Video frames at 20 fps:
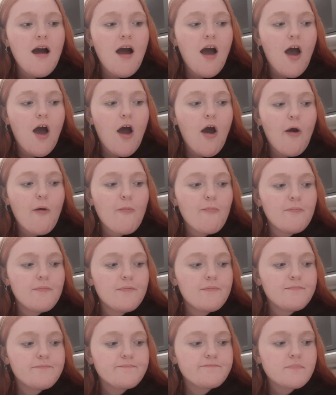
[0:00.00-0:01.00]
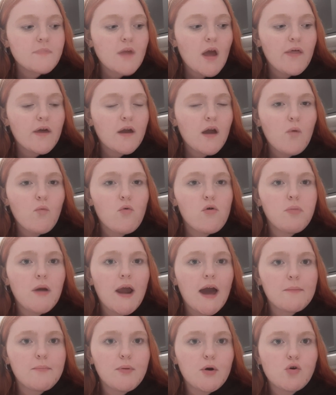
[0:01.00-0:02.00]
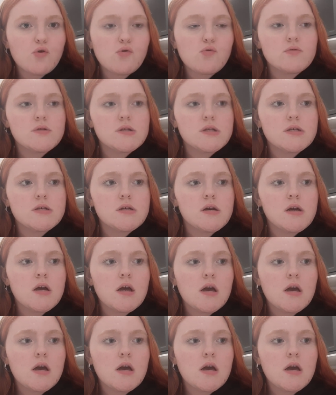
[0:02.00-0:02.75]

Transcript: Um, I think I wore black boots.